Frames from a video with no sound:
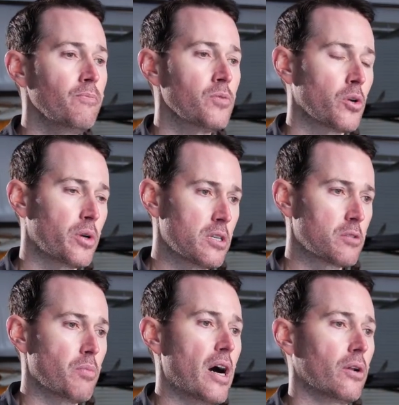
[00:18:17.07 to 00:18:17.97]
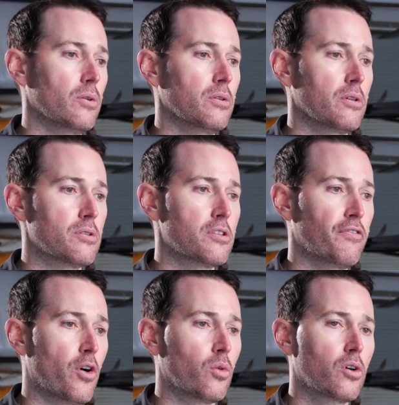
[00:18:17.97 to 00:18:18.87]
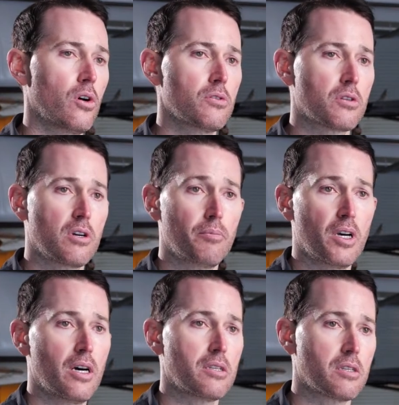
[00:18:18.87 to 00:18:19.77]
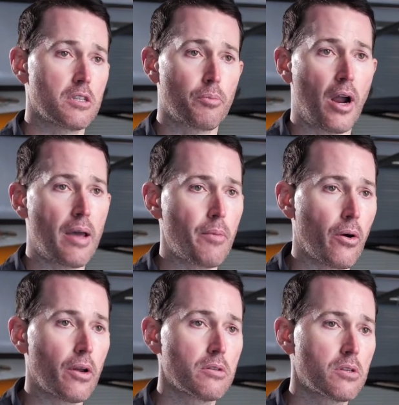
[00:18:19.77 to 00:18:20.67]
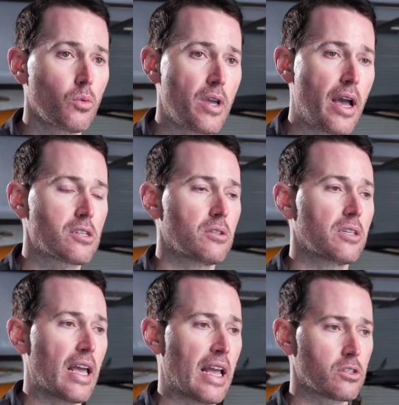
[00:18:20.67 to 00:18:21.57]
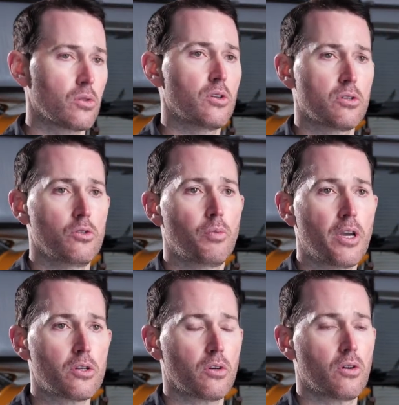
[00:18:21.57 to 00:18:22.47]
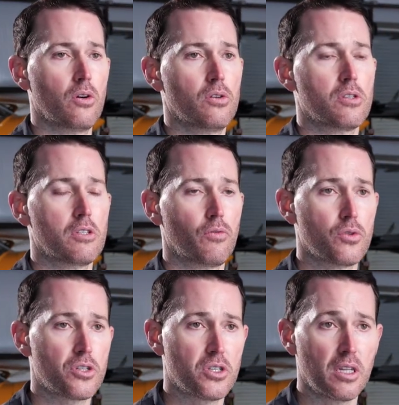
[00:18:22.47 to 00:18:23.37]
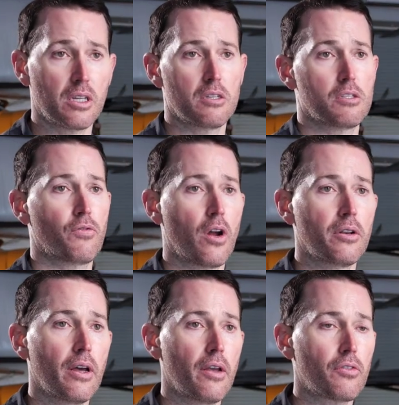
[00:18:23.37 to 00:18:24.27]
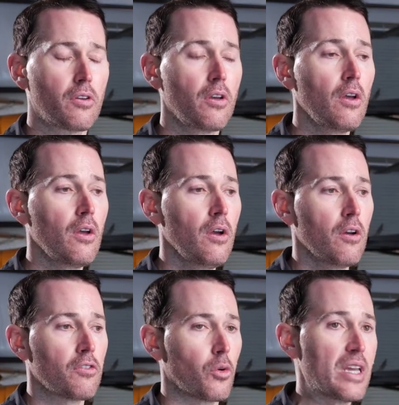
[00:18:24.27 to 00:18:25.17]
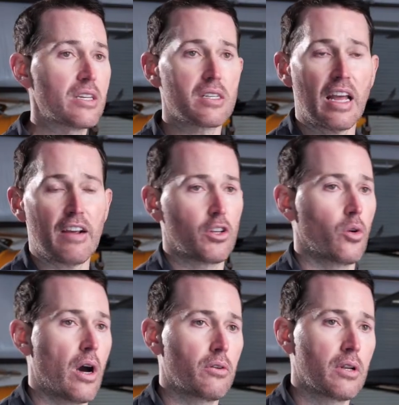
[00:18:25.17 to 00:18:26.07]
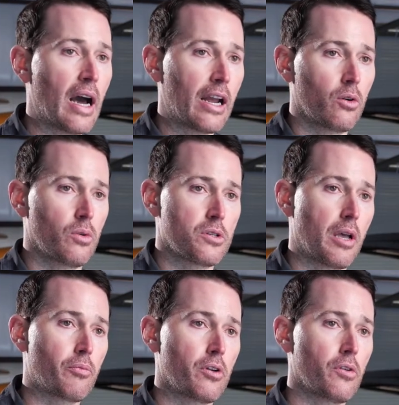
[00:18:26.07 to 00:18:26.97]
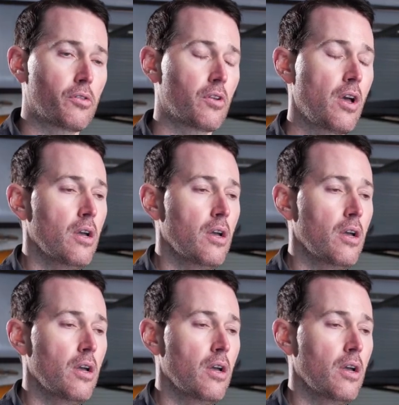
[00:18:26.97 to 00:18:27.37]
So his model is the phone calls come to us as the primary. So we actually answer his new patient calls as if we're sitting at his front desk. So he doesn't have to go out and hire receptionists.